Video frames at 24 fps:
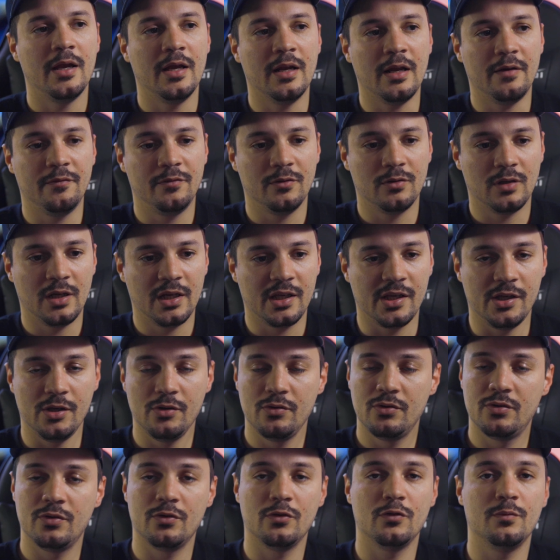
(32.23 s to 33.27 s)
And I feel like
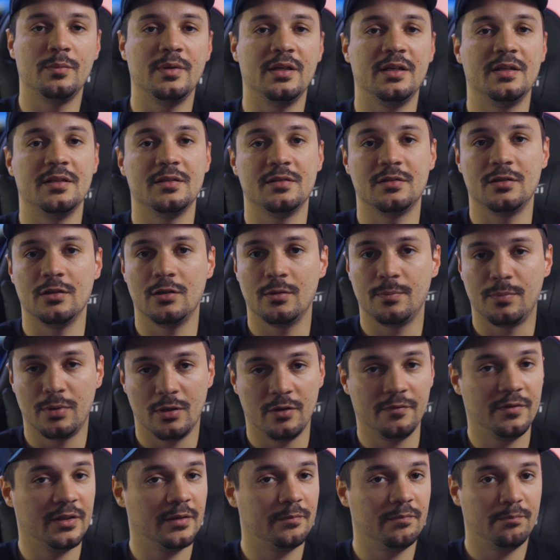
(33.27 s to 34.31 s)
YouTube is the
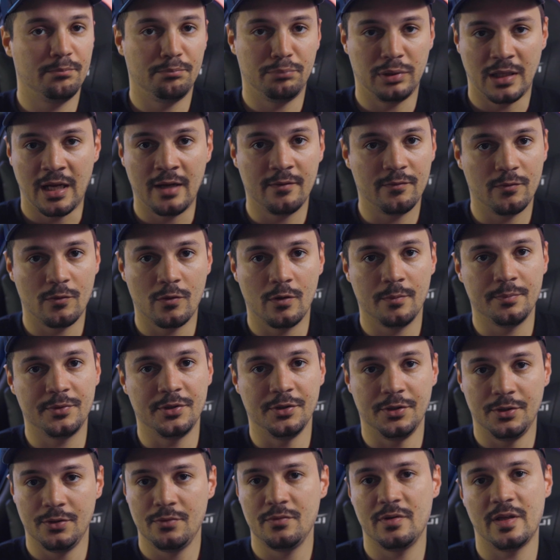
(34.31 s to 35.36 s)
perfect platform
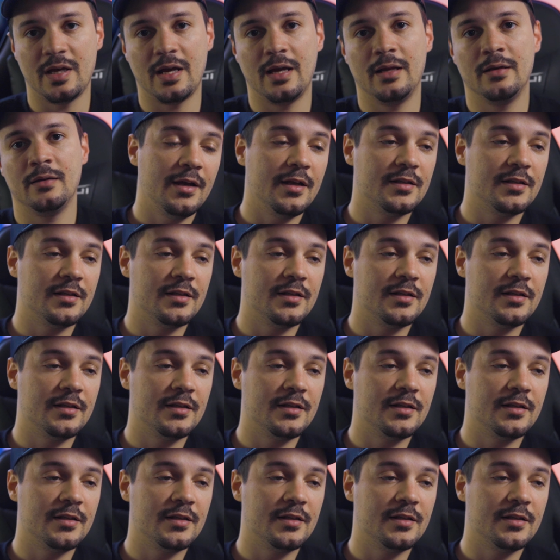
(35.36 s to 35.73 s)
to do that.